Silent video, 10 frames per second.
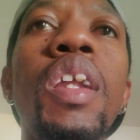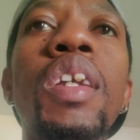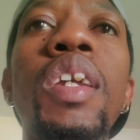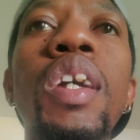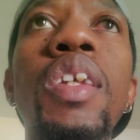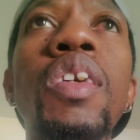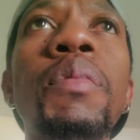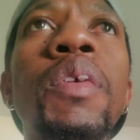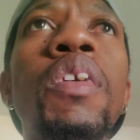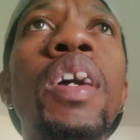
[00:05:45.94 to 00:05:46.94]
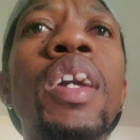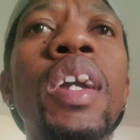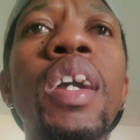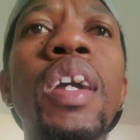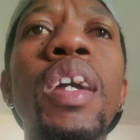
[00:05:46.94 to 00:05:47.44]
let's get something
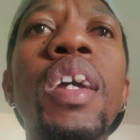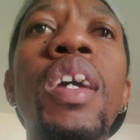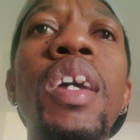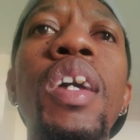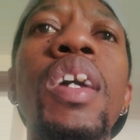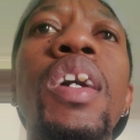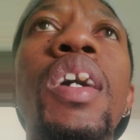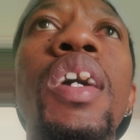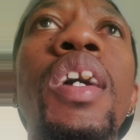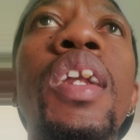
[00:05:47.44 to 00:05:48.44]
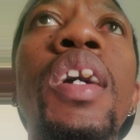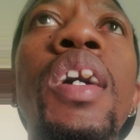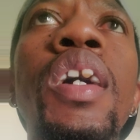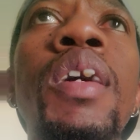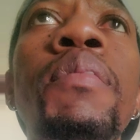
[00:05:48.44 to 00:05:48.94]
cranking and
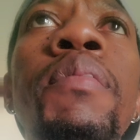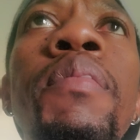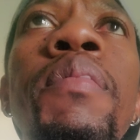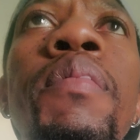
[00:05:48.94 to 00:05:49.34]
um,